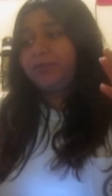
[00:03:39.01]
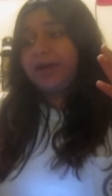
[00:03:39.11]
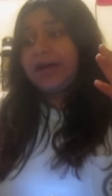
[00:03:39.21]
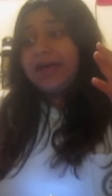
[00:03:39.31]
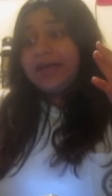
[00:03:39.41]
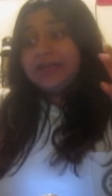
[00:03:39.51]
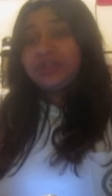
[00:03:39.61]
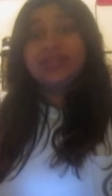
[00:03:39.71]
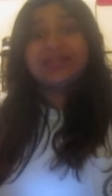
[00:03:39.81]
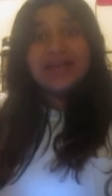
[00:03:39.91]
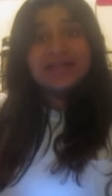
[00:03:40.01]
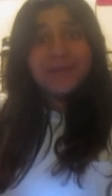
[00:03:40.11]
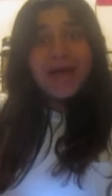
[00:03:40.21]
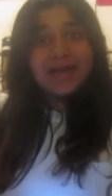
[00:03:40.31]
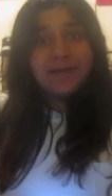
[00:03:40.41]
but she says
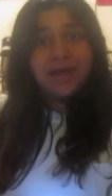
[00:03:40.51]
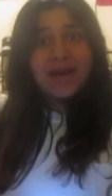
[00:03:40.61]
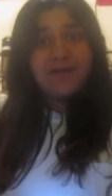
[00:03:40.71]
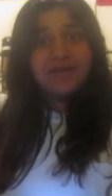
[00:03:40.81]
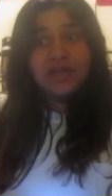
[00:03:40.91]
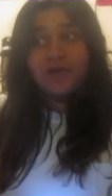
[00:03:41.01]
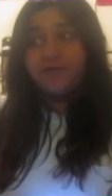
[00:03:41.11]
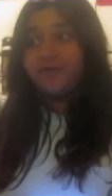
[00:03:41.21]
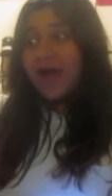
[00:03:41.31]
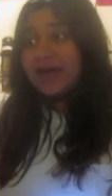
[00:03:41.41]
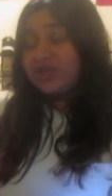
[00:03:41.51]
about him not having enough fight,